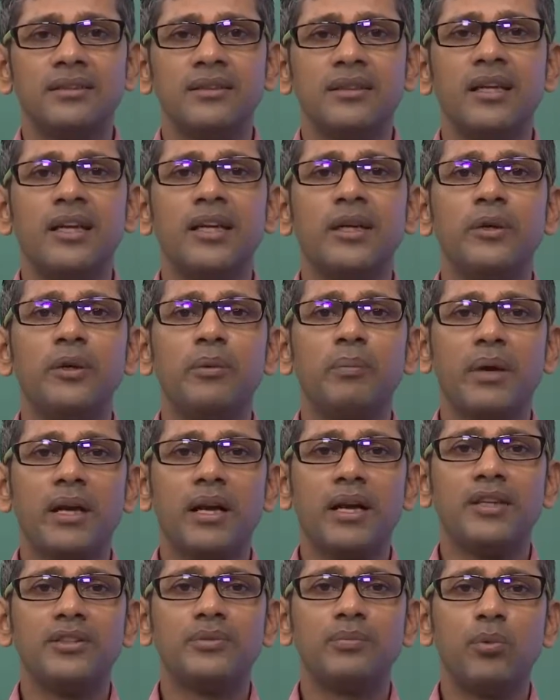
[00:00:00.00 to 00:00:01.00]
liquid
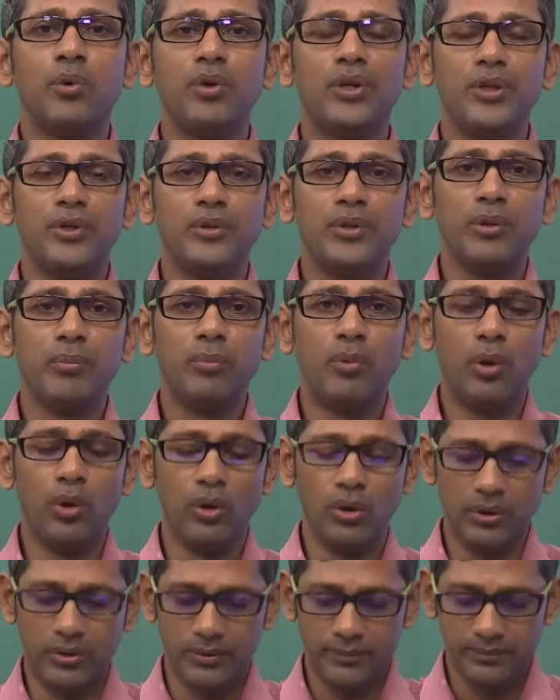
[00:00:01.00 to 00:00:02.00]
metal is poured into a
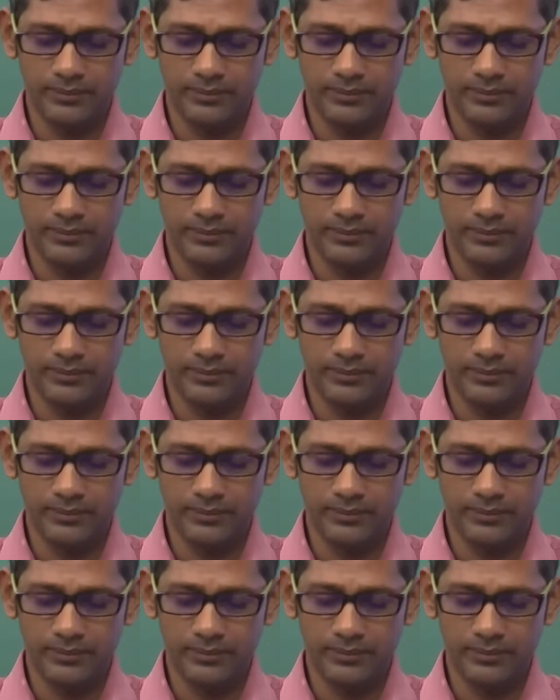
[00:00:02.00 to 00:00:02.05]
mold.